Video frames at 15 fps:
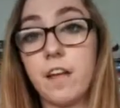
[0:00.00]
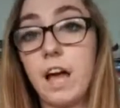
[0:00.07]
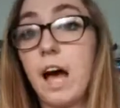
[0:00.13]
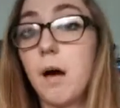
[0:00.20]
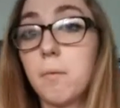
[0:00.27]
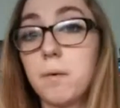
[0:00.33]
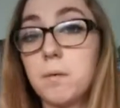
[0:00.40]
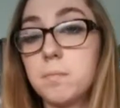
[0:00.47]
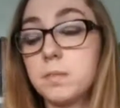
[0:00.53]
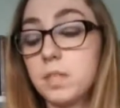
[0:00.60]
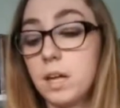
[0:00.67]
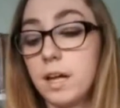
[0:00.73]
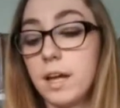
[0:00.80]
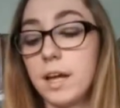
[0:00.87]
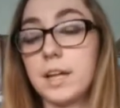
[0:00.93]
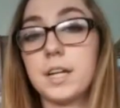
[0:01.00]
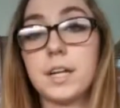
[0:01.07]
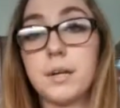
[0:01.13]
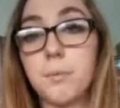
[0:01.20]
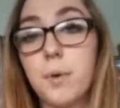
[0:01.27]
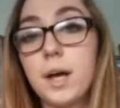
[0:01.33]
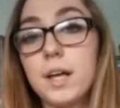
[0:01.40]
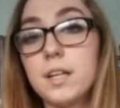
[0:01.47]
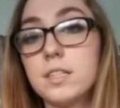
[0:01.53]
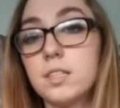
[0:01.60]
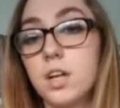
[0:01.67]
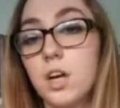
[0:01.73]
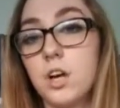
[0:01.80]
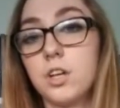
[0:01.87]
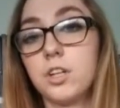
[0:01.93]
of the albums in any ways,
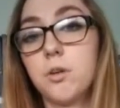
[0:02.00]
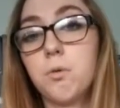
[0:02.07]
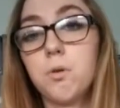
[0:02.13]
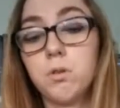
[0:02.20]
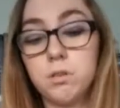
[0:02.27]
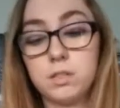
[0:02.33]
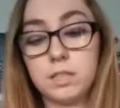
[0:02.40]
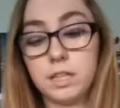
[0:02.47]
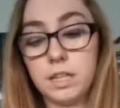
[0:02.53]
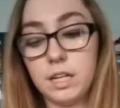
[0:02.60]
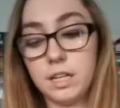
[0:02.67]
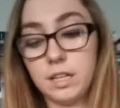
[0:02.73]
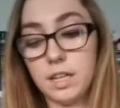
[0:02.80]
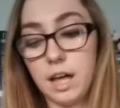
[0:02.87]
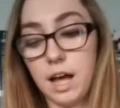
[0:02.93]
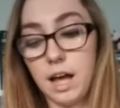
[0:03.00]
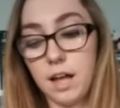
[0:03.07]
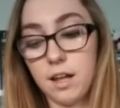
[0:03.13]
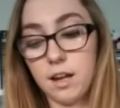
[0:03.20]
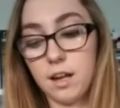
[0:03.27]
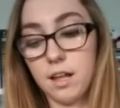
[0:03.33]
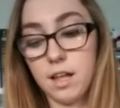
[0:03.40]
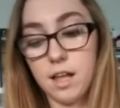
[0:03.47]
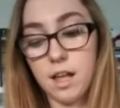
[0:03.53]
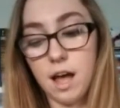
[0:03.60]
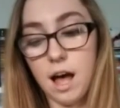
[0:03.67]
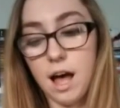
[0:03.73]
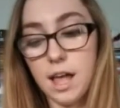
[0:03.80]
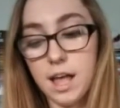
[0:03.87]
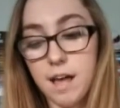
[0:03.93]
you will see that
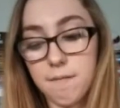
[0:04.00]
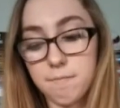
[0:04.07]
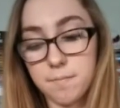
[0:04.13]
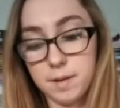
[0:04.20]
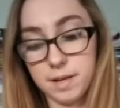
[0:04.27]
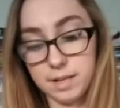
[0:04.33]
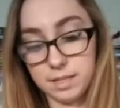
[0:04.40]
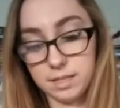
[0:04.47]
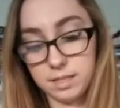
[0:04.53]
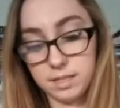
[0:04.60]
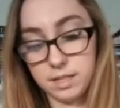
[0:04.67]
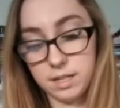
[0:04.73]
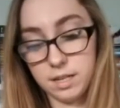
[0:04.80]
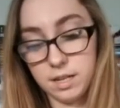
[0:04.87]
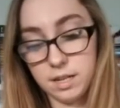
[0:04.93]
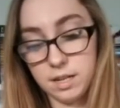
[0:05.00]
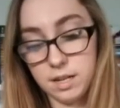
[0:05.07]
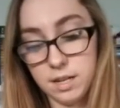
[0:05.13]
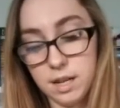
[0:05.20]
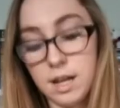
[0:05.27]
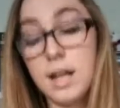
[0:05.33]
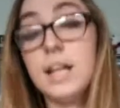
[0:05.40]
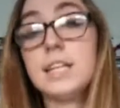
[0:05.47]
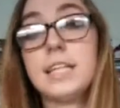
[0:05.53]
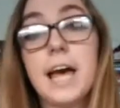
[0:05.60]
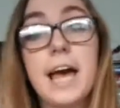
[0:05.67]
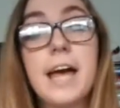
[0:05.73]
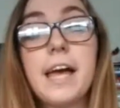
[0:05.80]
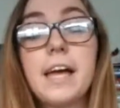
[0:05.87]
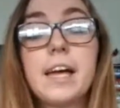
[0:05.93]
I have missed
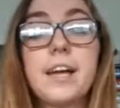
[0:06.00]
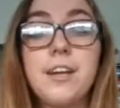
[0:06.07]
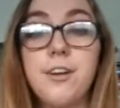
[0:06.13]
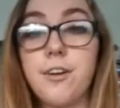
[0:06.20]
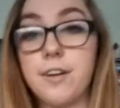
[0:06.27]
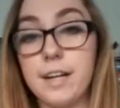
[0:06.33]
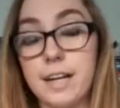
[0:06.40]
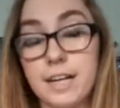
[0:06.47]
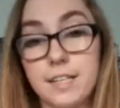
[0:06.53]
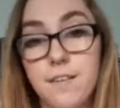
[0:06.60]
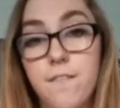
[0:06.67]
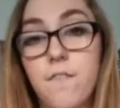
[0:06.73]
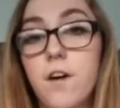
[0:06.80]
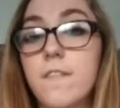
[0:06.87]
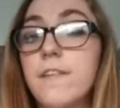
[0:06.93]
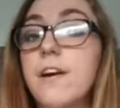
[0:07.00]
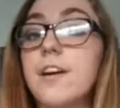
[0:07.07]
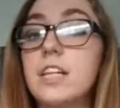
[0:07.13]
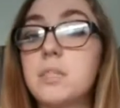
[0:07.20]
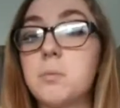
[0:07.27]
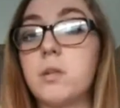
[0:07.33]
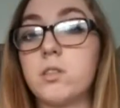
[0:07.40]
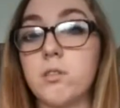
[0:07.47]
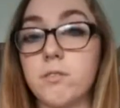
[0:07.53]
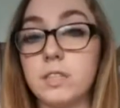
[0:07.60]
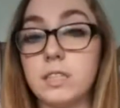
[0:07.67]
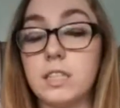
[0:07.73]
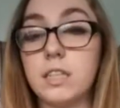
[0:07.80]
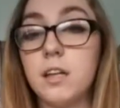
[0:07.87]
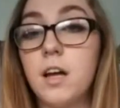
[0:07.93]
Tag You're It for a very special
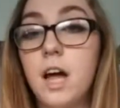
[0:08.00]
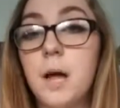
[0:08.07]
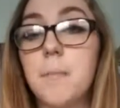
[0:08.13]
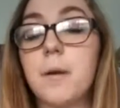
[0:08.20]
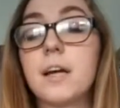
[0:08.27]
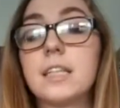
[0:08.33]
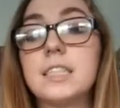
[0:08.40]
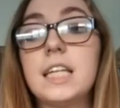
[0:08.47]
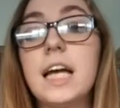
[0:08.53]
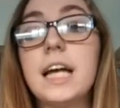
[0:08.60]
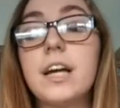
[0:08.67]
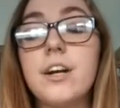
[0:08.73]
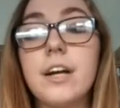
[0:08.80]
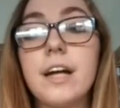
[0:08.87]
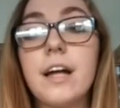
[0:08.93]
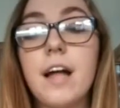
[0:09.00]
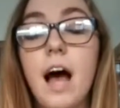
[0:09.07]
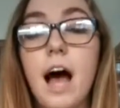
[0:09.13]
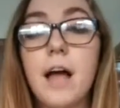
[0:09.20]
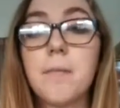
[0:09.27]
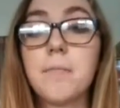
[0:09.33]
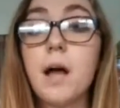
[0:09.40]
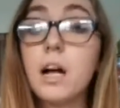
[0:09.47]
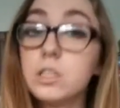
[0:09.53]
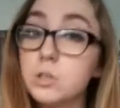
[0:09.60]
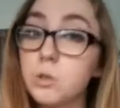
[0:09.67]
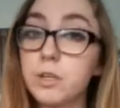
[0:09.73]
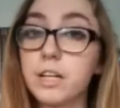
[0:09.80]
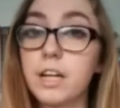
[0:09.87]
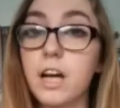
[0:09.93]
reason. Because Tag You're It, I'm not
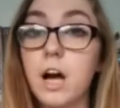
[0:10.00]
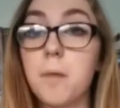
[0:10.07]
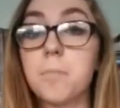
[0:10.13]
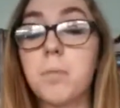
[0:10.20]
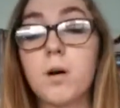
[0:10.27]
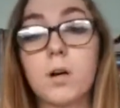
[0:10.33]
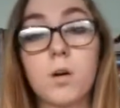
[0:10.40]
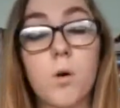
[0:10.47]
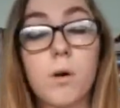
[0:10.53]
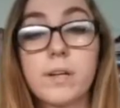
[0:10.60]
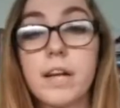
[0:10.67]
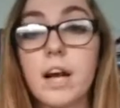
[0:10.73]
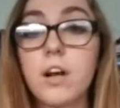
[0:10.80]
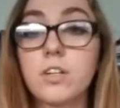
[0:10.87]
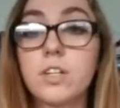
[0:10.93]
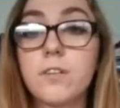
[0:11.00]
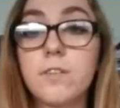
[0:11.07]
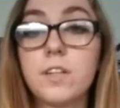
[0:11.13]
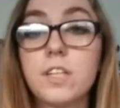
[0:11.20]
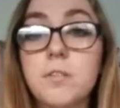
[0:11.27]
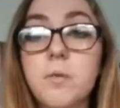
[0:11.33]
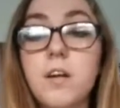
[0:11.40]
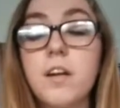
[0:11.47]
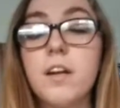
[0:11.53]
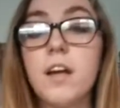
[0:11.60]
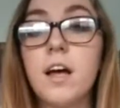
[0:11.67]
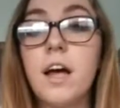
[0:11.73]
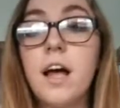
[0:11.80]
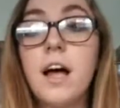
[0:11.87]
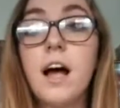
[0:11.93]
doing a book or character for this one.
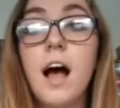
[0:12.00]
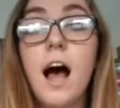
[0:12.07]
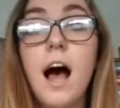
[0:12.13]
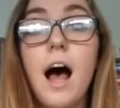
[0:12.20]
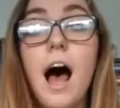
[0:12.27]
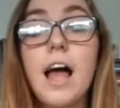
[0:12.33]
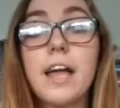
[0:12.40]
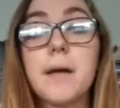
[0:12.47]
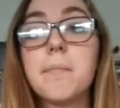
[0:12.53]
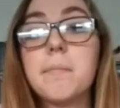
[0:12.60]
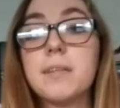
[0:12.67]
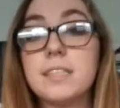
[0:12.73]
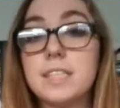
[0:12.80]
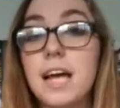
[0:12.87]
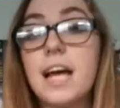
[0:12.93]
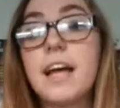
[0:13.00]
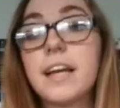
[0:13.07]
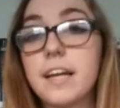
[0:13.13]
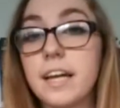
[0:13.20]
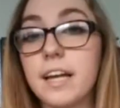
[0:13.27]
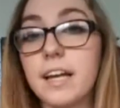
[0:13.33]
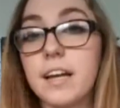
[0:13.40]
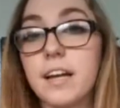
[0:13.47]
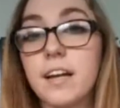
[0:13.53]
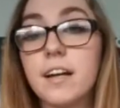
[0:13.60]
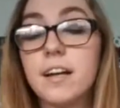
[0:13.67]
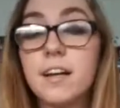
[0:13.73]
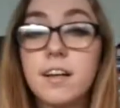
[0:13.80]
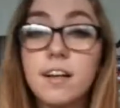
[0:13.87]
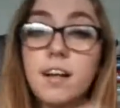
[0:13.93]
I am tagging